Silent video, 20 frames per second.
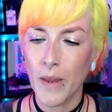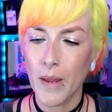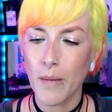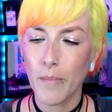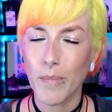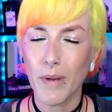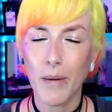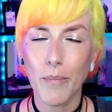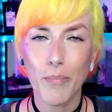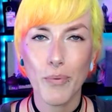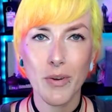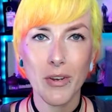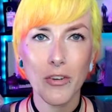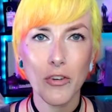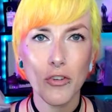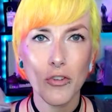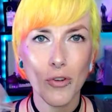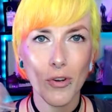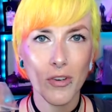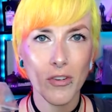but I'm pretty
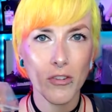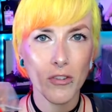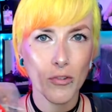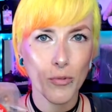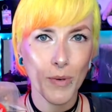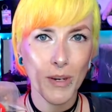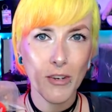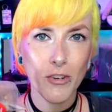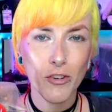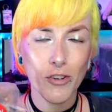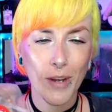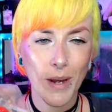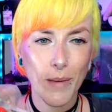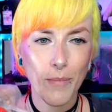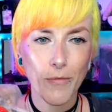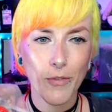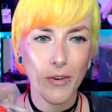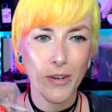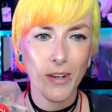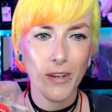sure the Swedish name
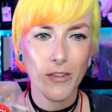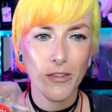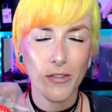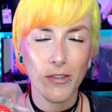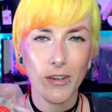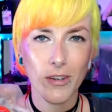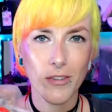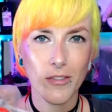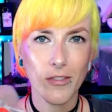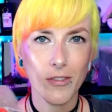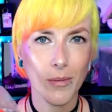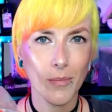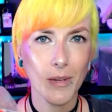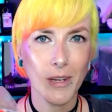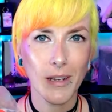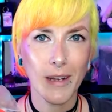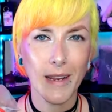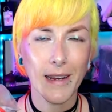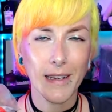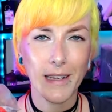for this is something
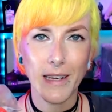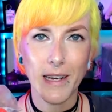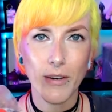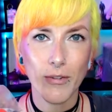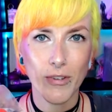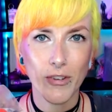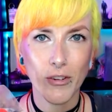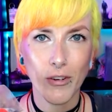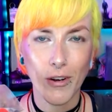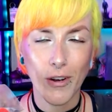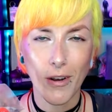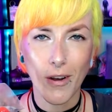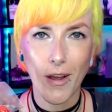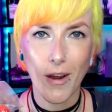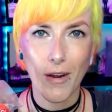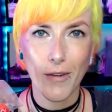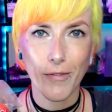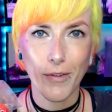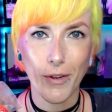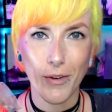like licorice
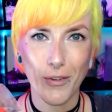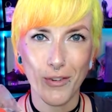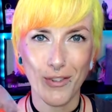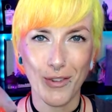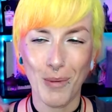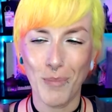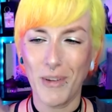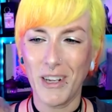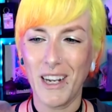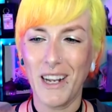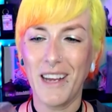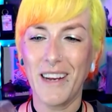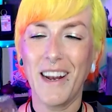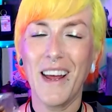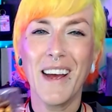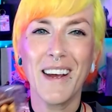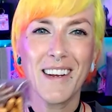larva or something like that,